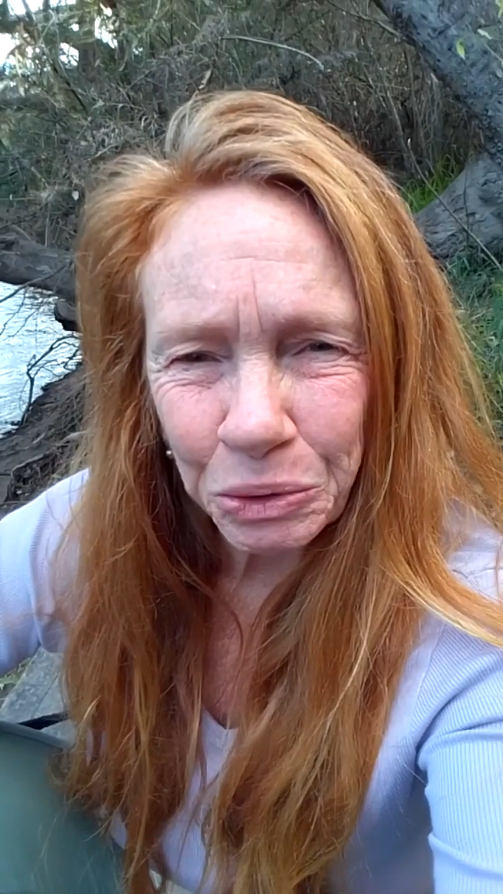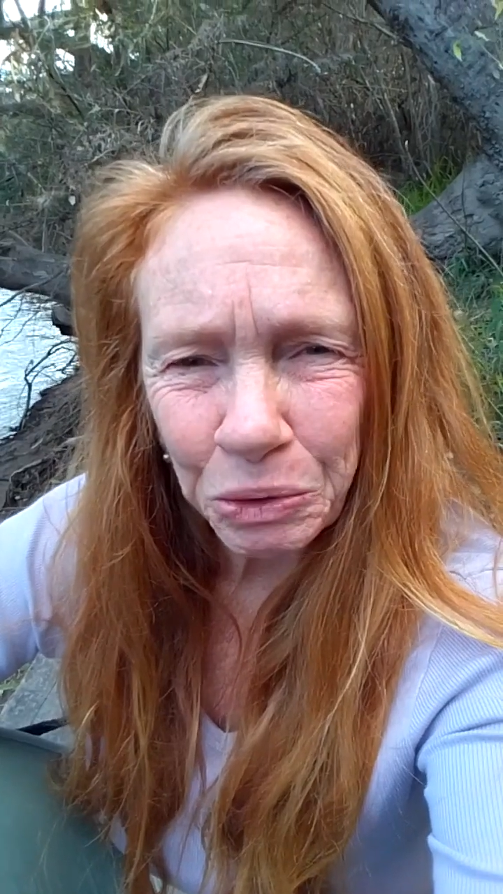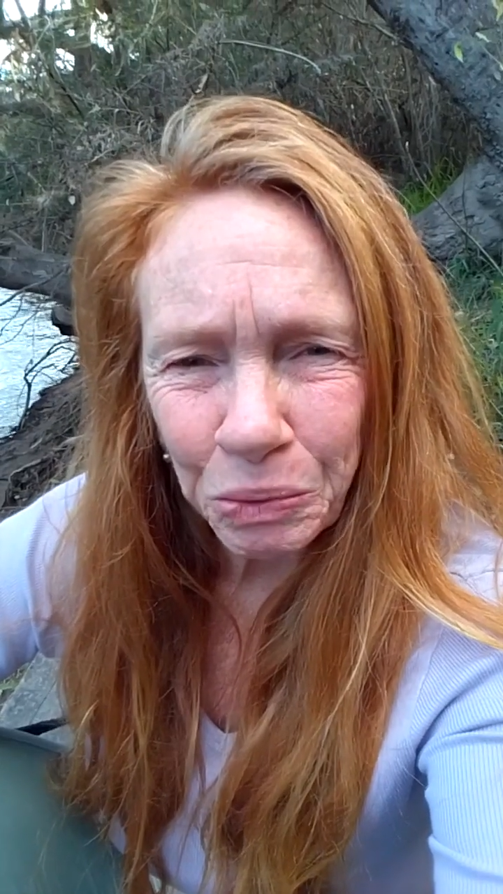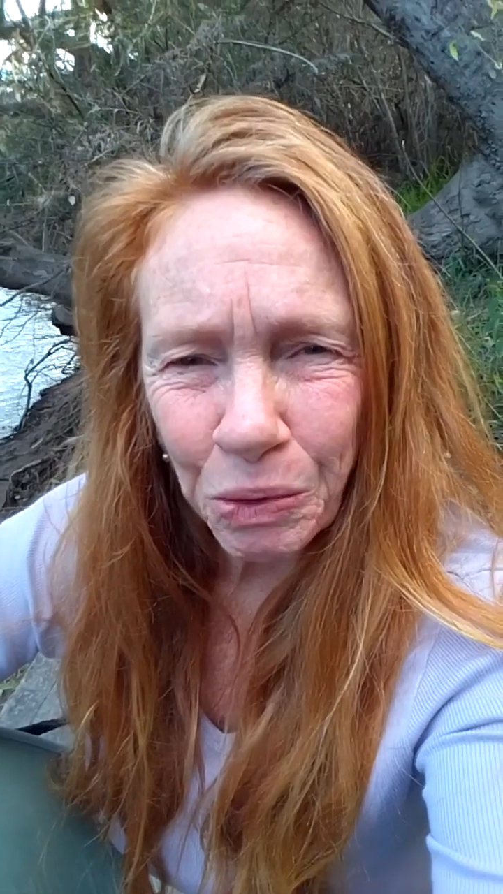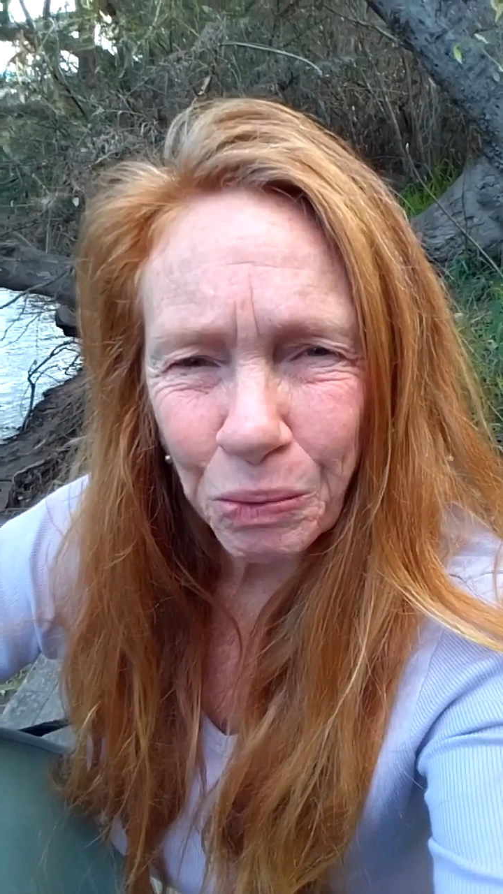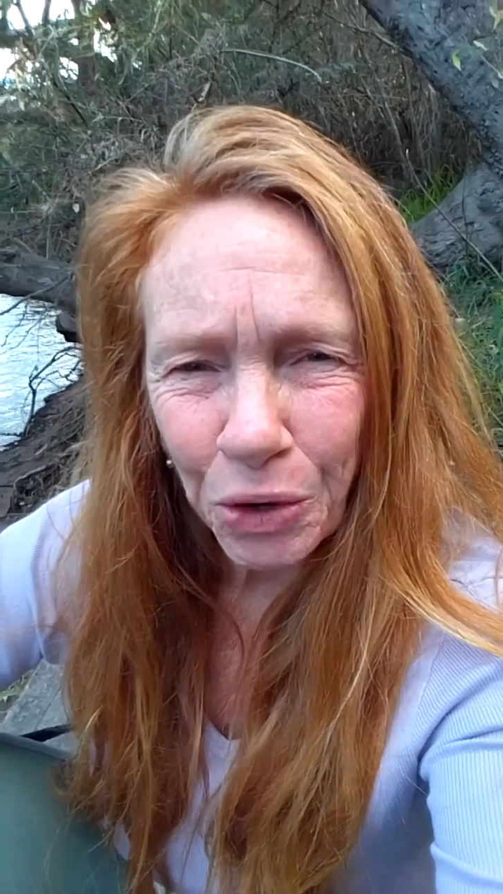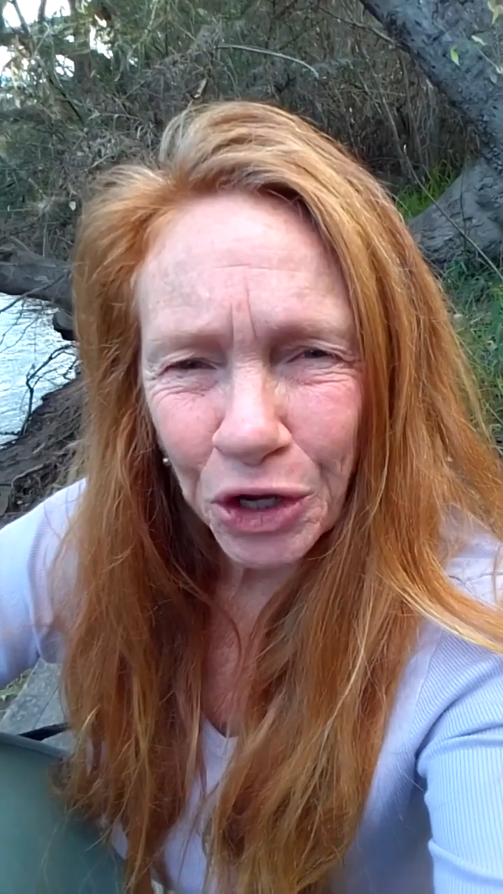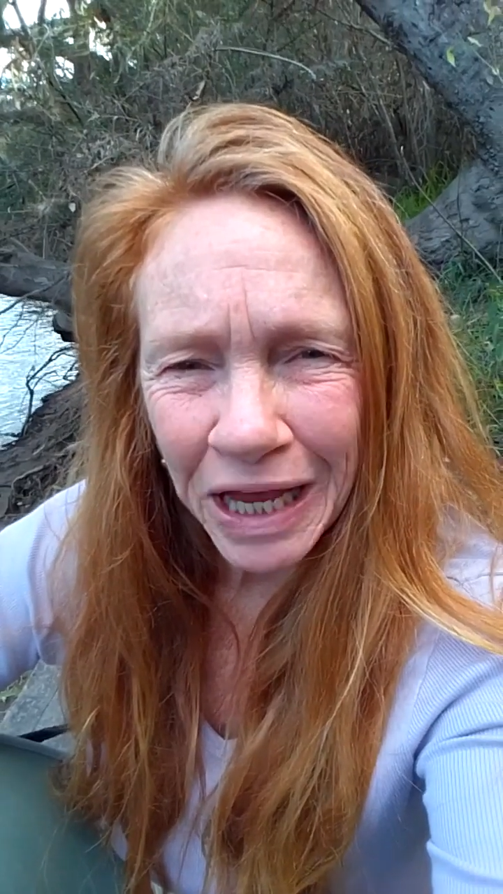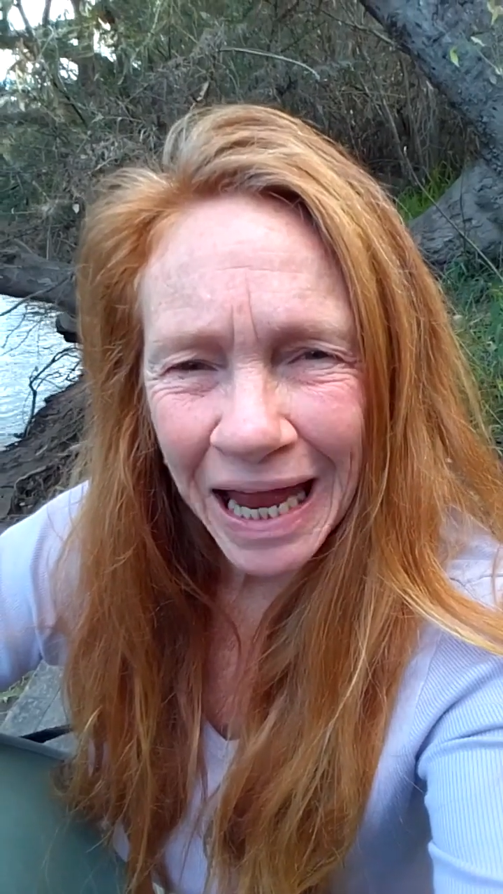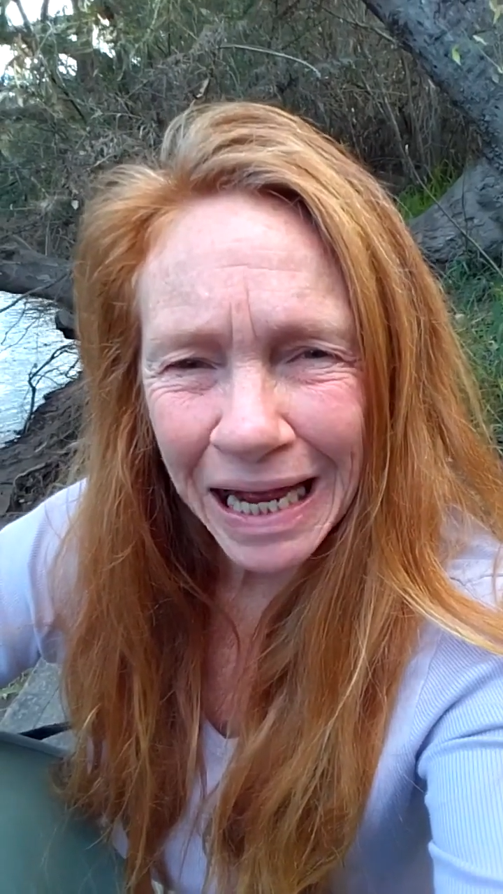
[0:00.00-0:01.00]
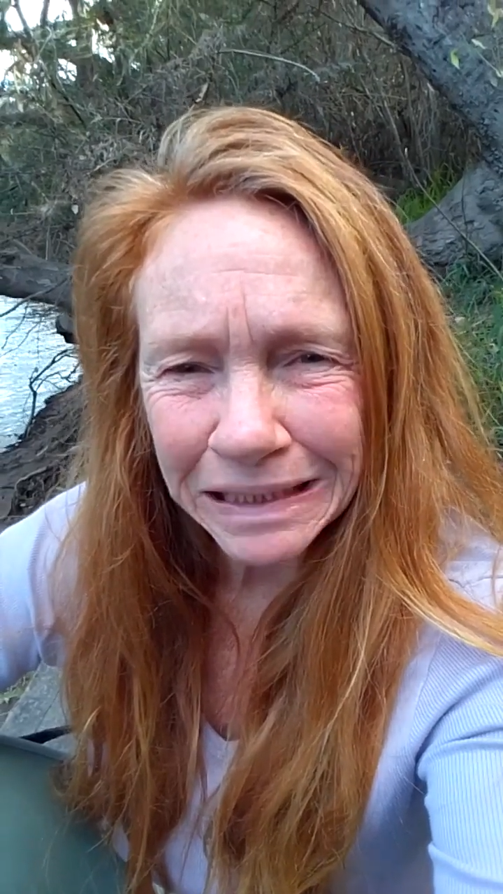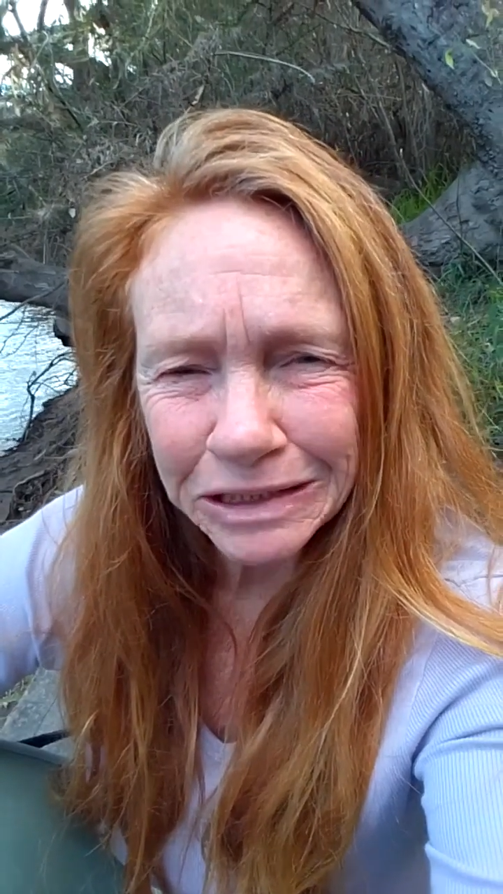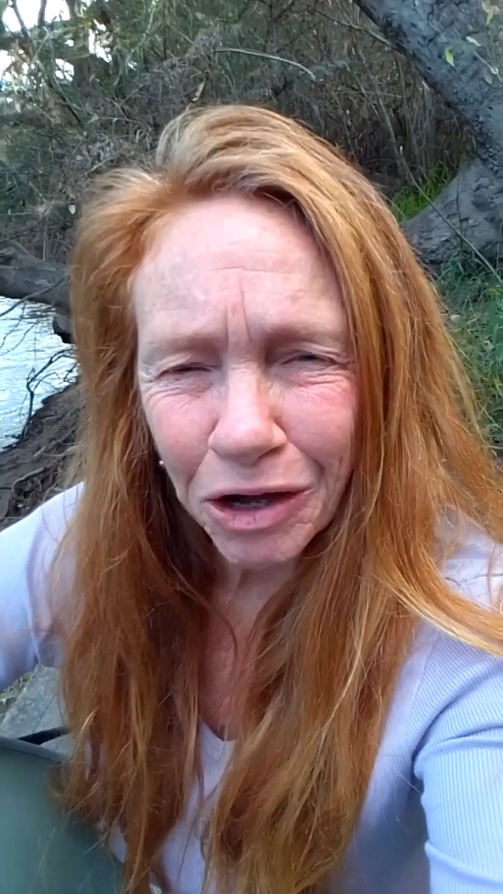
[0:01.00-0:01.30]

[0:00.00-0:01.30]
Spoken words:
to work out.